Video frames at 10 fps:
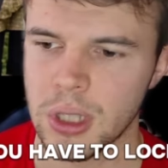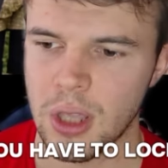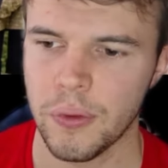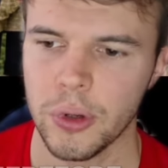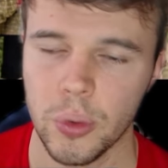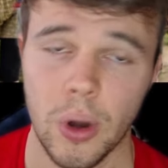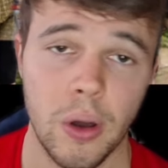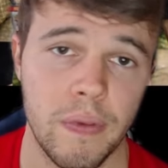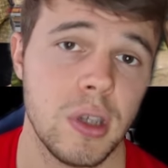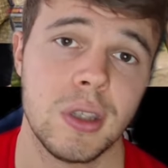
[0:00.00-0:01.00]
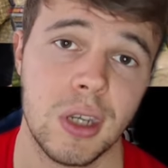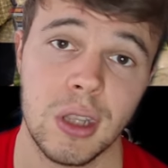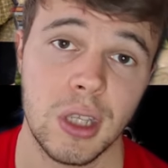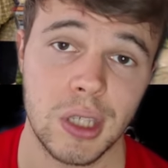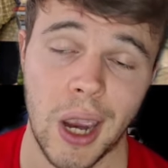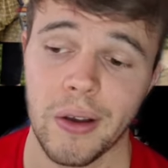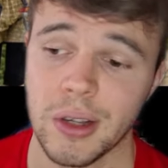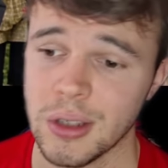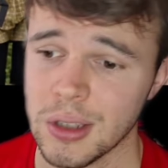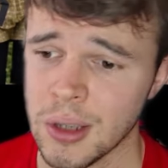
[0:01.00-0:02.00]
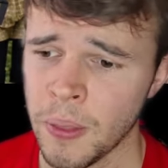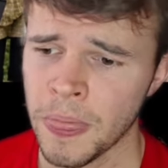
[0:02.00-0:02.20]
and therefore you are invested in these characters.